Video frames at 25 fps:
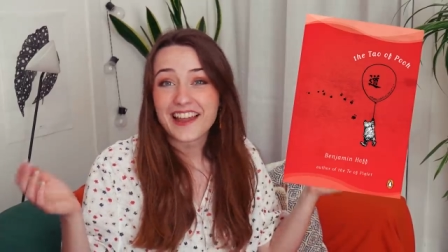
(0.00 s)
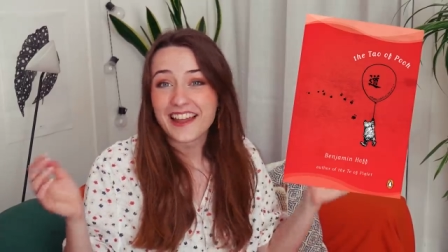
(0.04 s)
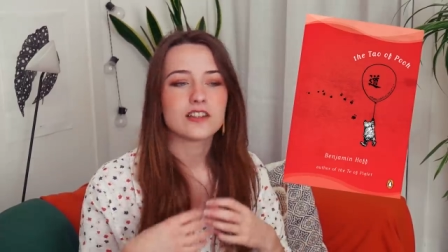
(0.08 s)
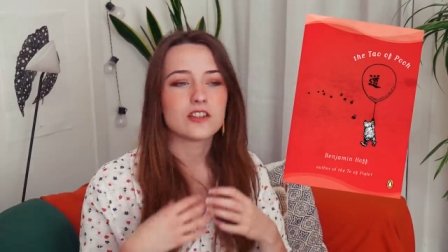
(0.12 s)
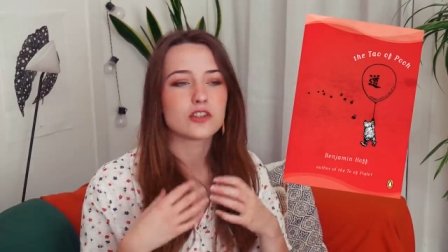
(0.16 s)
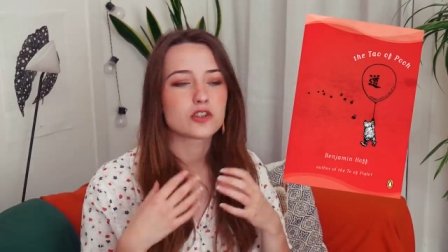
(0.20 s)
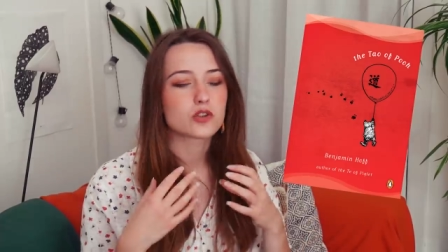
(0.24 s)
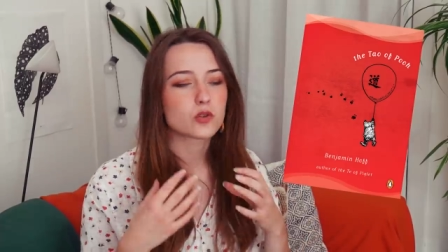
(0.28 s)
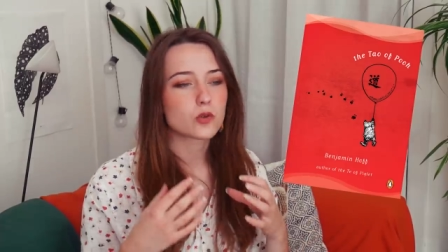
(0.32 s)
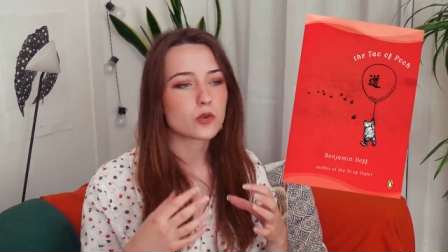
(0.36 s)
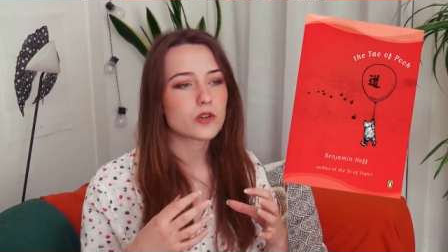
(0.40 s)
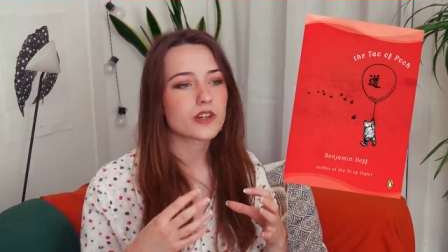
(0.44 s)

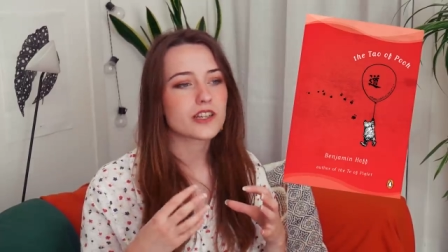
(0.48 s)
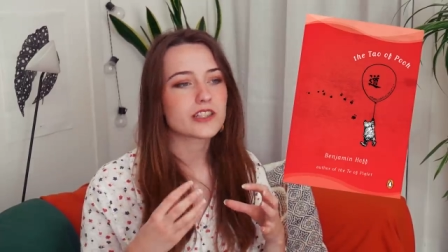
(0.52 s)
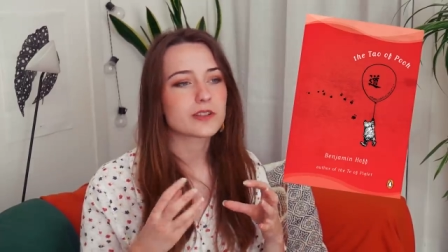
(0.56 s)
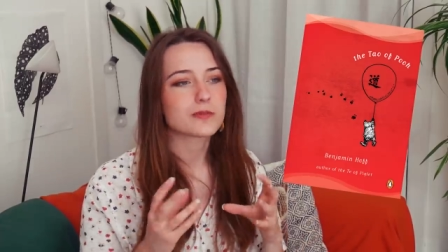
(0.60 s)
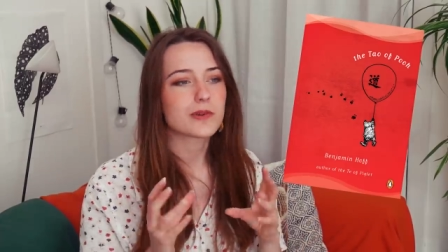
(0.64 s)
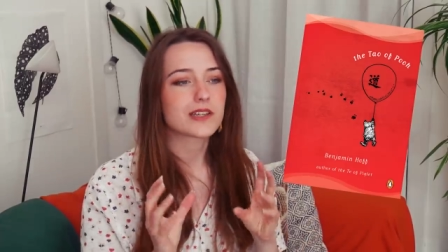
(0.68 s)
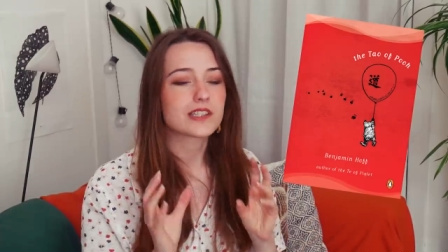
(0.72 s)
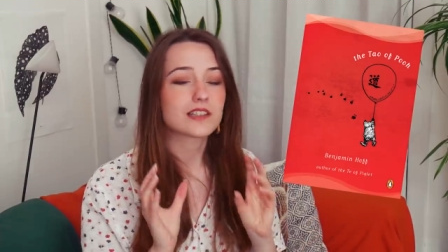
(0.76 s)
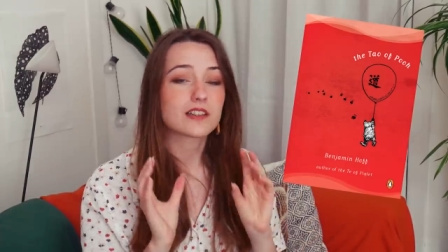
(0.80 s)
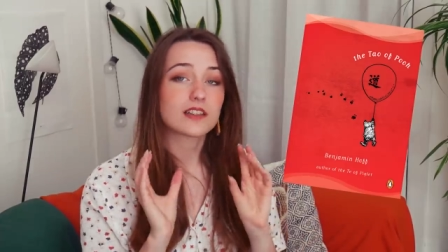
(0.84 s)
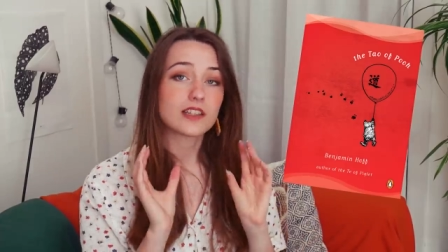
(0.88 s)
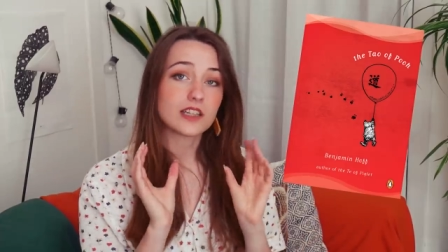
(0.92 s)
The story is
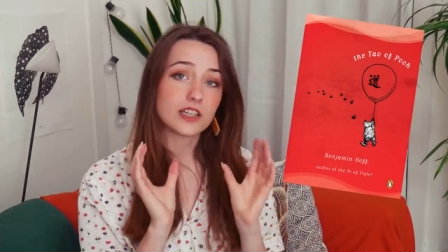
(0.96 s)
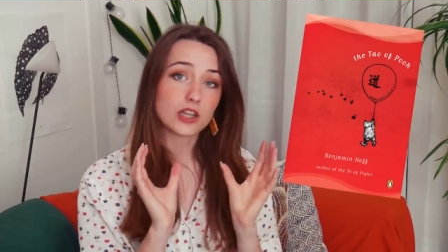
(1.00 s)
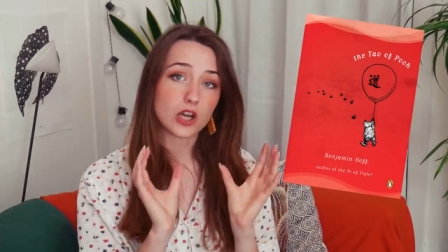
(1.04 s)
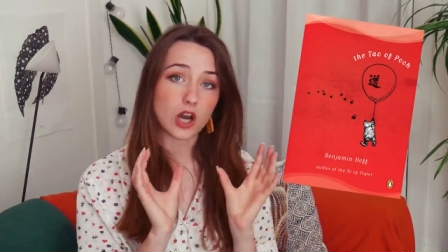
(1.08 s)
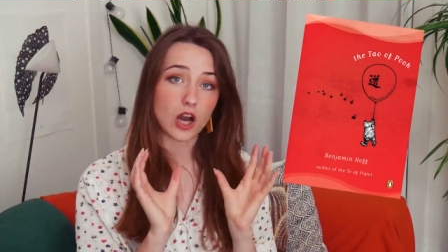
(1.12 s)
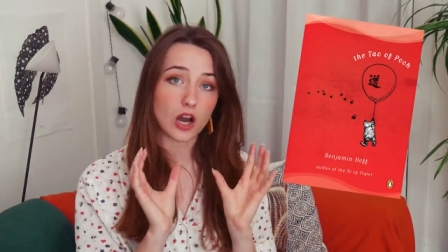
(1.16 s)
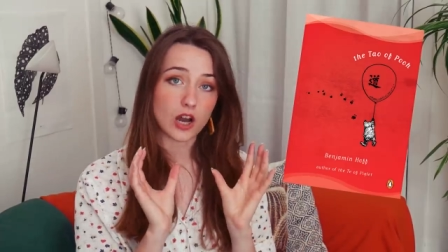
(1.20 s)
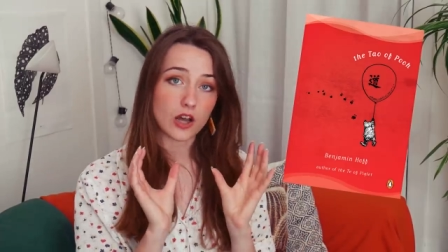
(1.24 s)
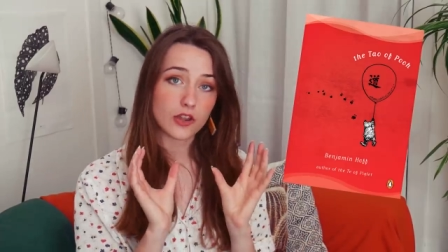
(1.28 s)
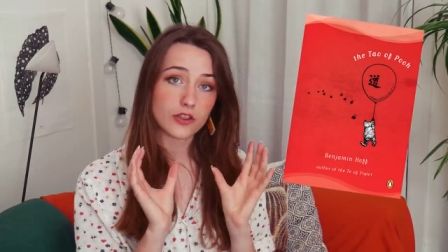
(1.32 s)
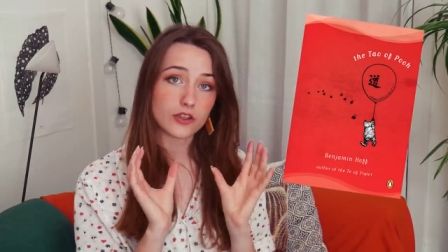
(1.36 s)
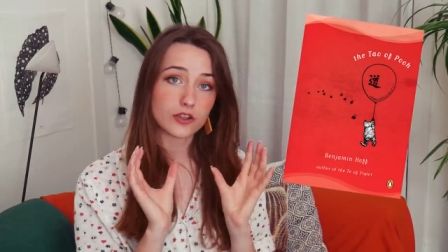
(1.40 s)
basically the
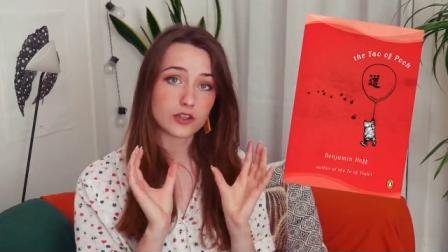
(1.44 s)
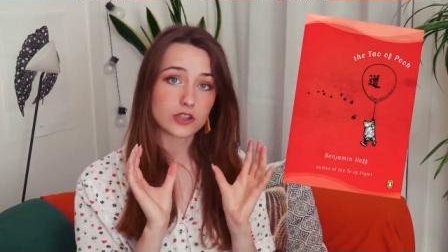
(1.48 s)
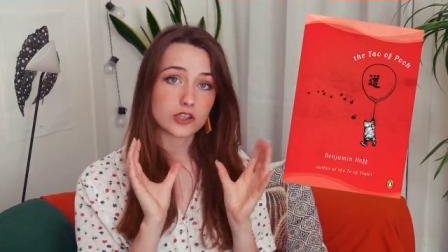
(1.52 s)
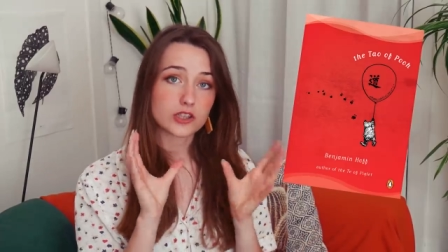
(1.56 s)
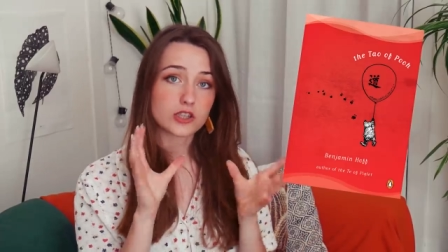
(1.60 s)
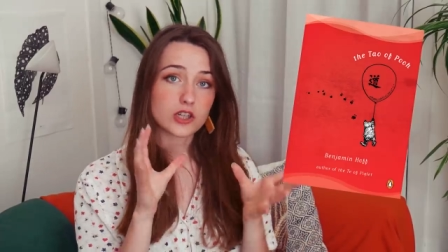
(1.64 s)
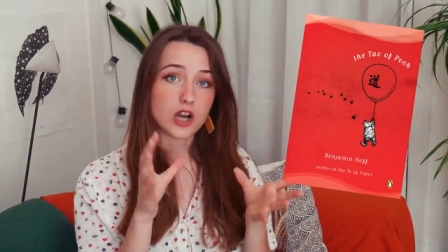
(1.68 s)
author